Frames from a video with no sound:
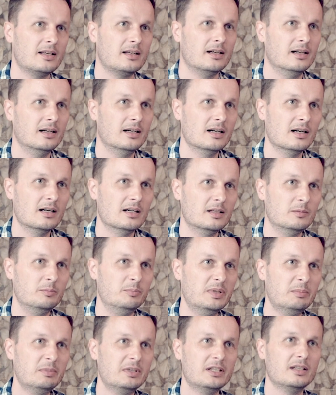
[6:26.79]

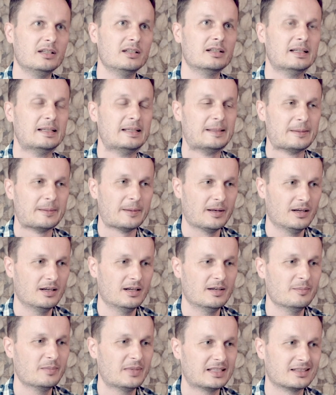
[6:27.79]
BeMe,
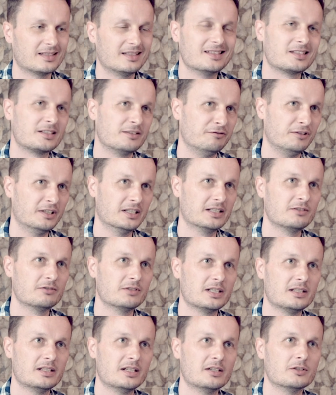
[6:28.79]
as it is defined
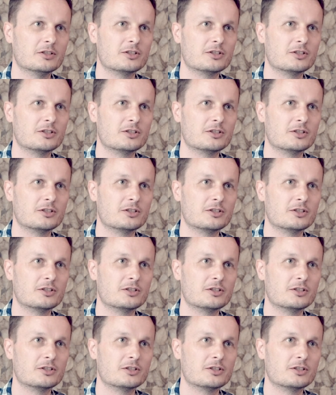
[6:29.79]
right now,